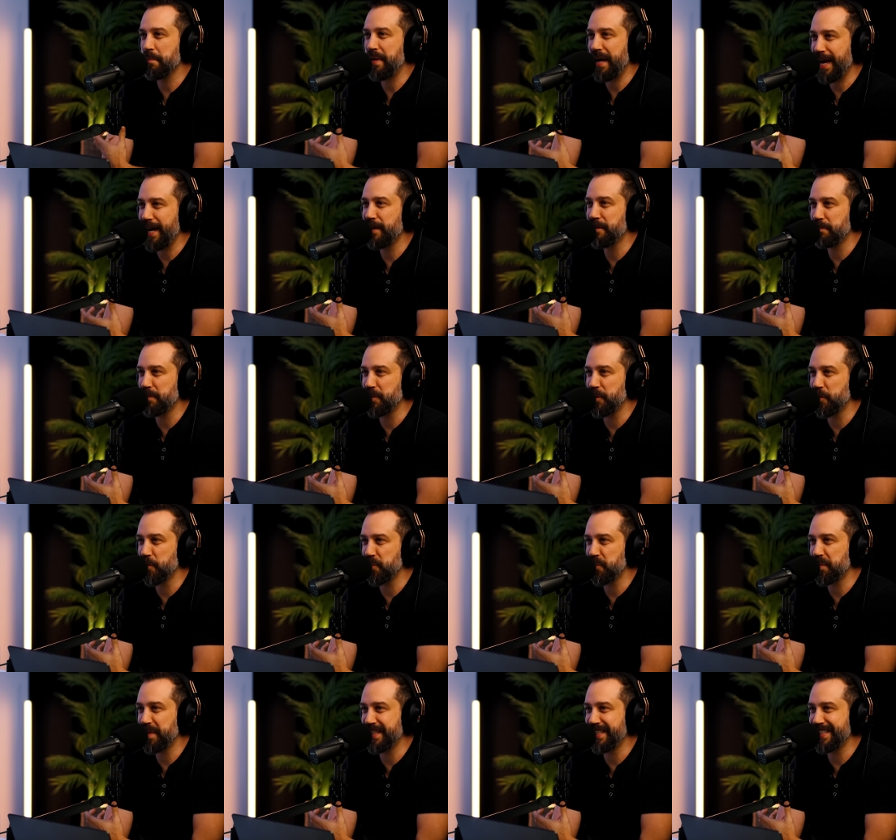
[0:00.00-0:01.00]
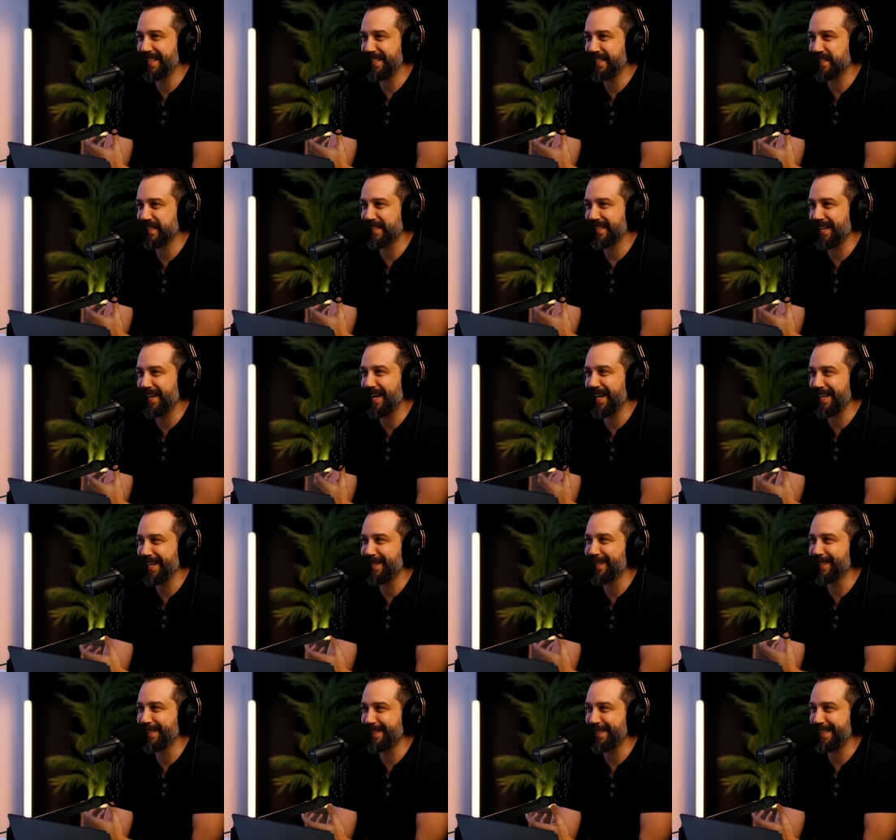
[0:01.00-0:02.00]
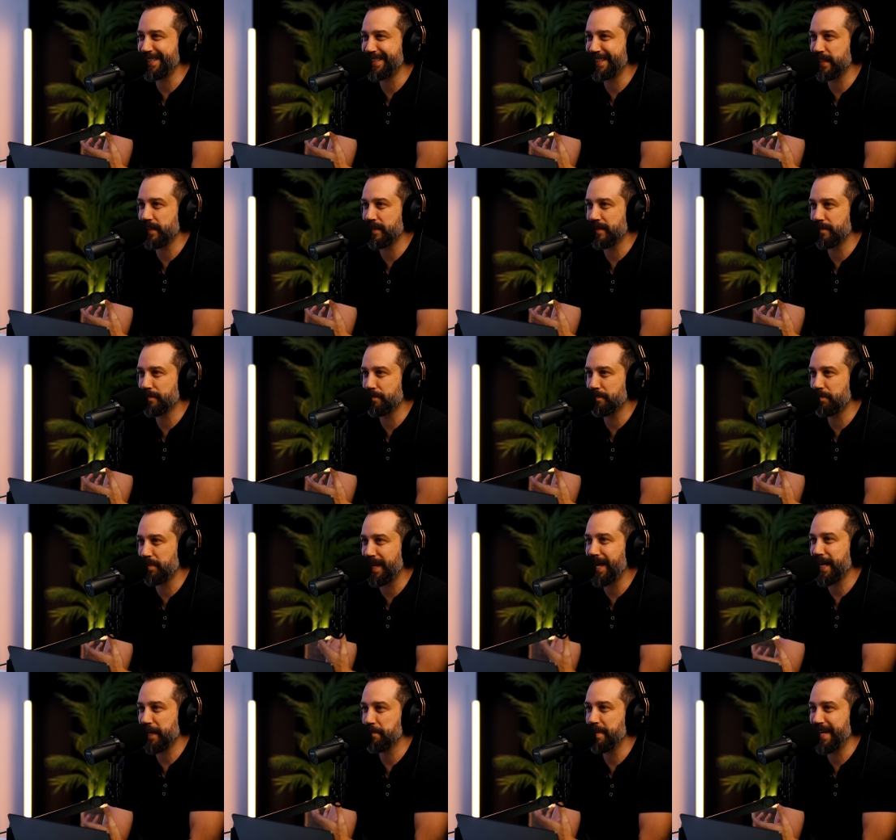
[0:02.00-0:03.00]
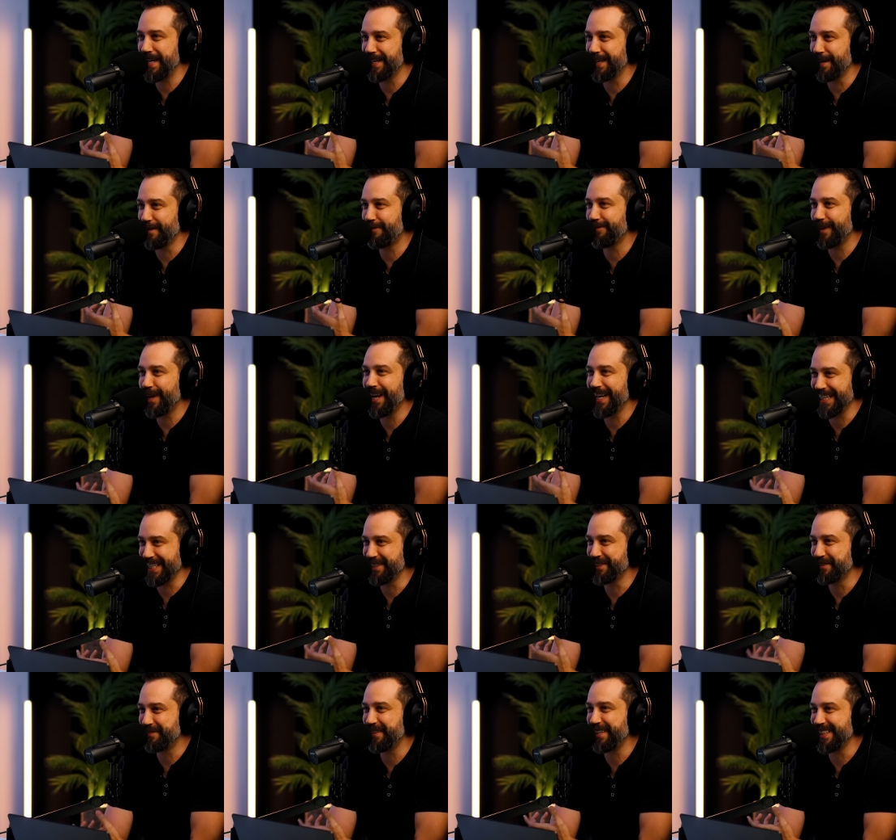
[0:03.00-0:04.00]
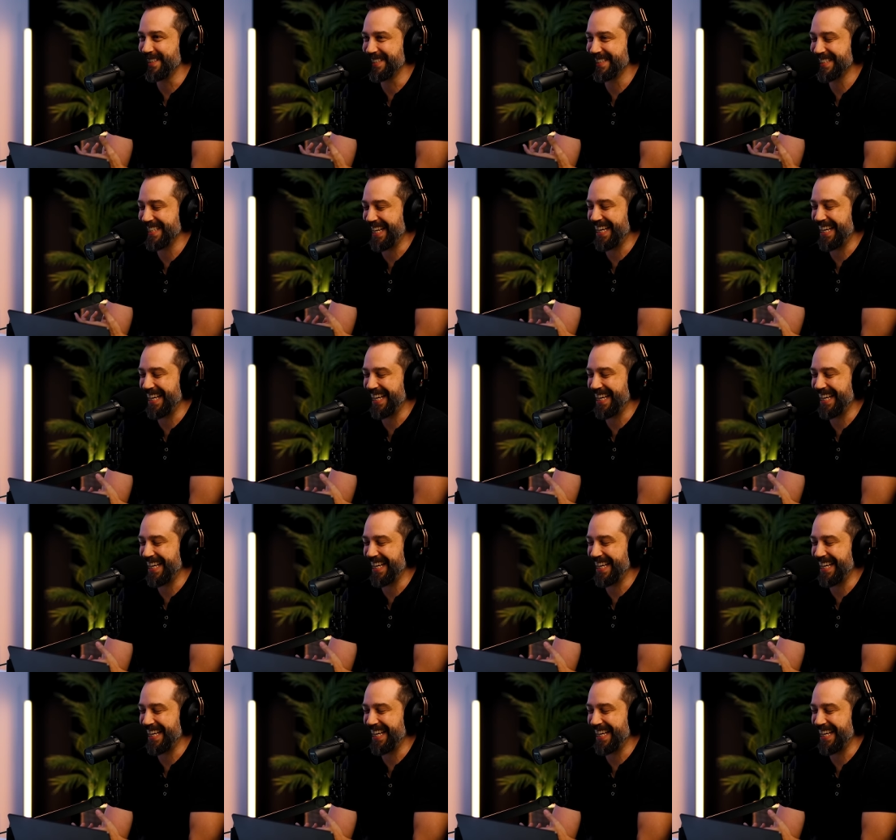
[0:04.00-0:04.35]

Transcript: compatible with this ideology that black men are flying UFOs.